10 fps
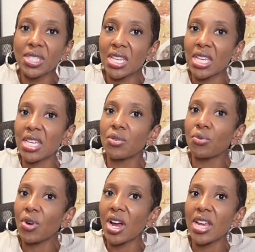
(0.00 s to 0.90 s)
skin
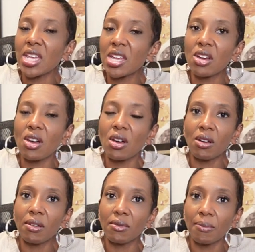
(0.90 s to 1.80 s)
right here
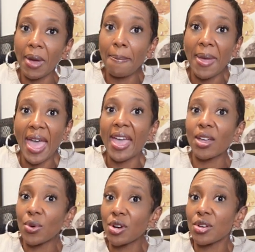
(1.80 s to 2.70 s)
on my
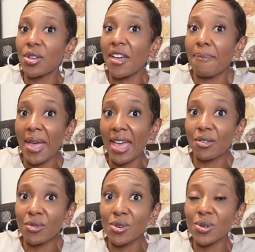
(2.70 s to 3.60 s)
back where you have
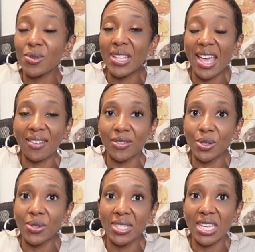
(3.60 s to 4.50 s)
back rolls. I have
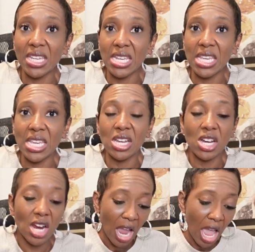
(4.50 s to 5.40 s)
loose skin
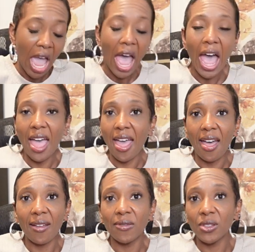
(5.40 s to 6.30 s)
here. I
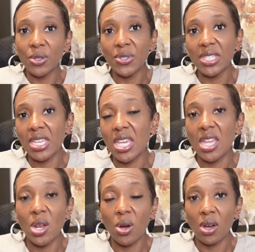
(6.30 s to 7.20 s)
have loose
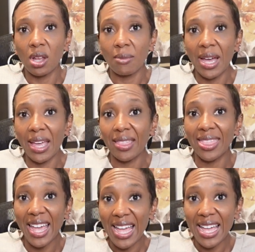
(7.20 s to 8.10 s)
skin on my
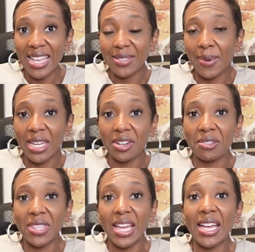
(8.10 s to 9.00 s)
thighs, my
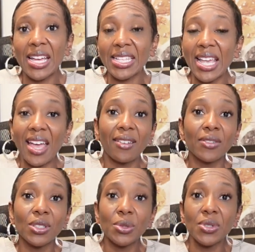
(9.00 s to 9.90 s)
inner thighs. I
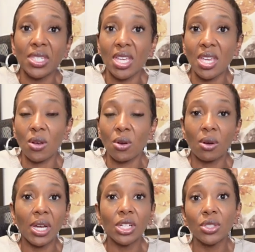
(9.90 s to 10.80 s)
have loose skin
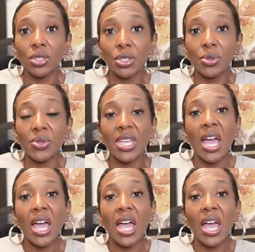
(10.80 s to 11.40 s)
on my glutes.